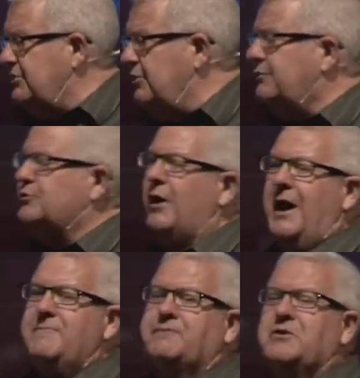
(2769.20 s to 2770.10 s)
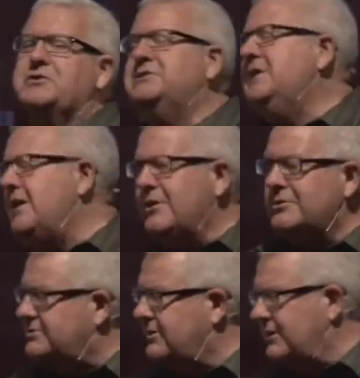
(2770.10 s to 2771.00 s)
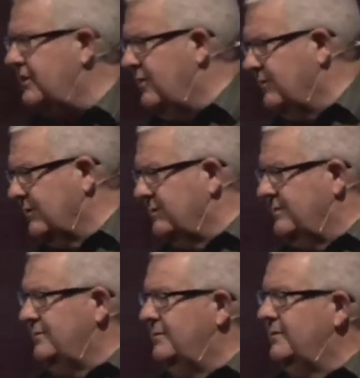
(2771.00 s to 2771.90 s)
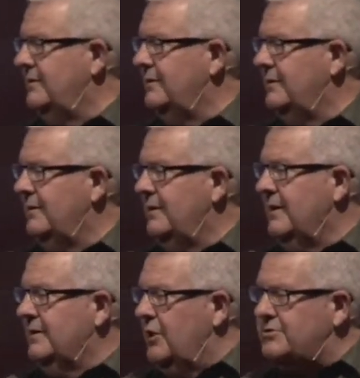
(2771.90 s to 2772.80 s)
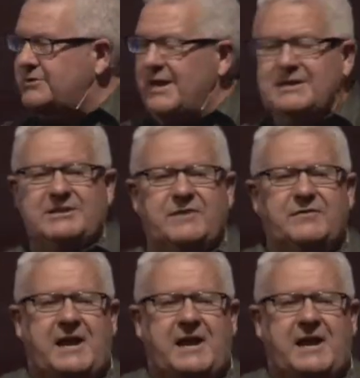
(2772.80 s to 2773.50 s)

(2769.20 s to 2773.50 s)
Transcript: you've tried for years to get over. Those things that have